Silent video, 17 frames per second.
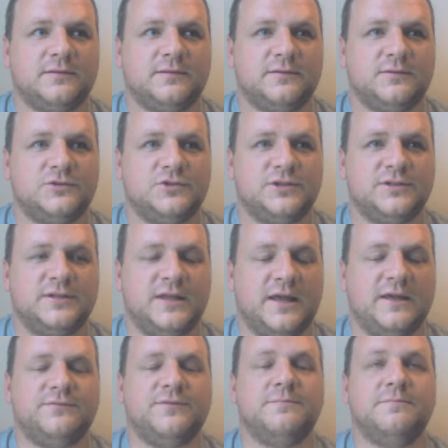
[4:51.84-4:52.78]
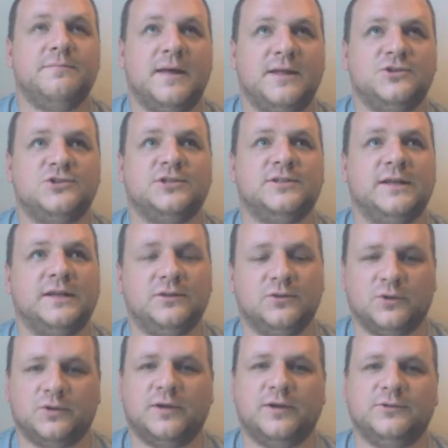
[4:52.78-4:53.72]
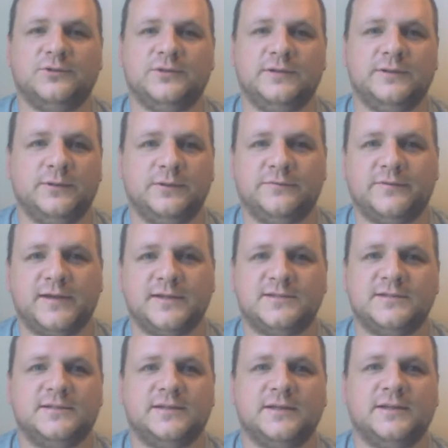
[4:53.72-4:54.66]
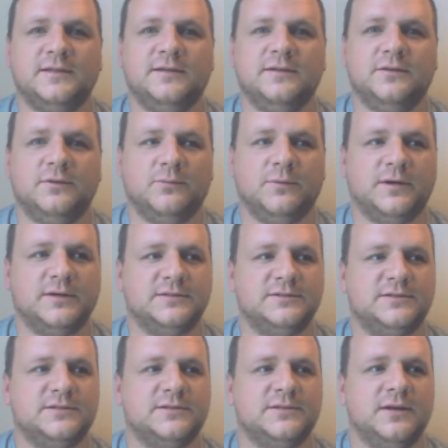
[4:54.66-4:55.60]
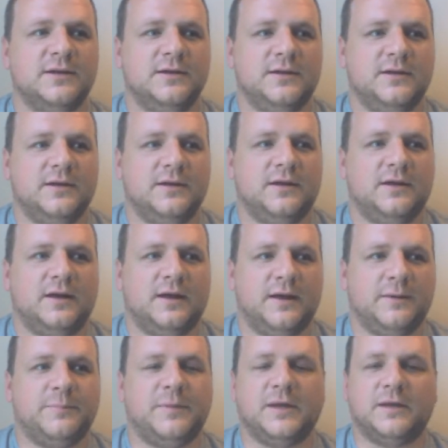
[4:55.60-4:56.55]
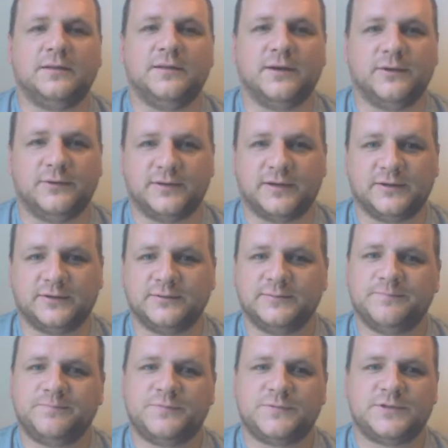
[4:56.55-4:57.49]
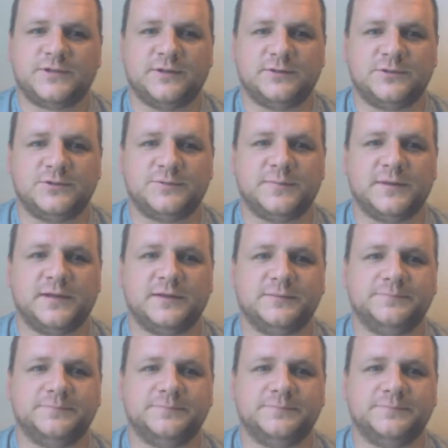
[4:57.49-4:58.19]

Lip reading: just even mentioning not going to university was a big no-no, so to speak.